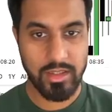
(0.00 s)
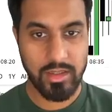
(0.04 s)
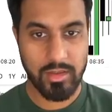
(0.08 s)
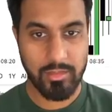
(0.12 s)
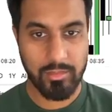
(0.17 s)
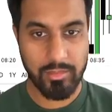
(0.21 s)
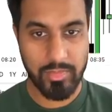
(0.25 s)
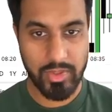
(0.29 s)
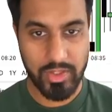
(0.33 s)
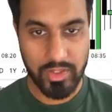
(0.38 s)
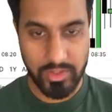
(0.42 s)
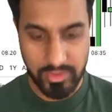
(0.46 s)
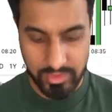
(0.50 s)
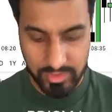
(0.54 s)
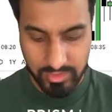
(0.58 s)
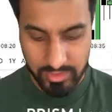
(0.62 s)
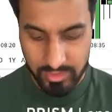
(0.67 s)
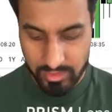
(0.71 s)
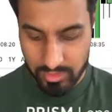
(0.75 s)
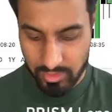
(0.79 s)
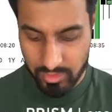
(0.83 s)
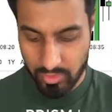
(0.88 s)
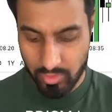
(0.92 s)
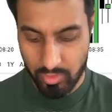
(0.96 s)
but
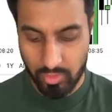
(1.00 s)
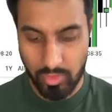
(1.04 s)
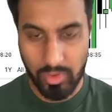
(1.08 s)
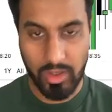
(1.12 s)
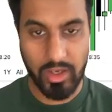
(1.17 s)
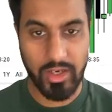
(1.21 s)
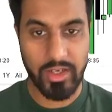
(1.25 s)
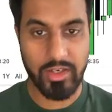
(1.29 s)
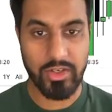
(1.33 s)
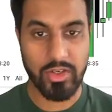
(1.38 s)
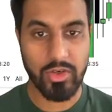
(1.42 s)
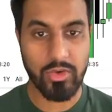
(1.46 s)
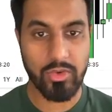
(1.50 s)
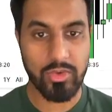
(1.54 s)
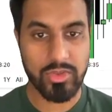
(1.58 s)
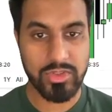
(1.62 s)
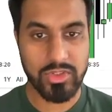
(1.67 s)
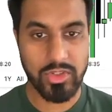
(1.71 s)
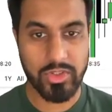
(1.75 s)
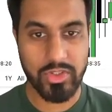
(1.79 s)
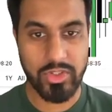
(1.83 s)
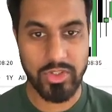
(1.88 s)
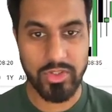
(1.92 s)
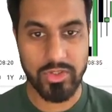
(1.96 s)
what I also
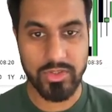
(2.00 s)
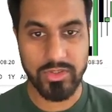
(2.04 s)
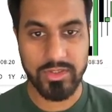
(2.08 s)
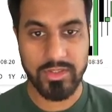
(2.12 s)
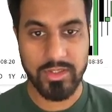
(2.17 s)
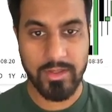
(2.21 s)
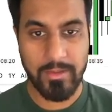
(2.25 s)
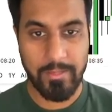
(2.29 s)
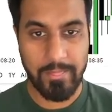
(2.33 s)
use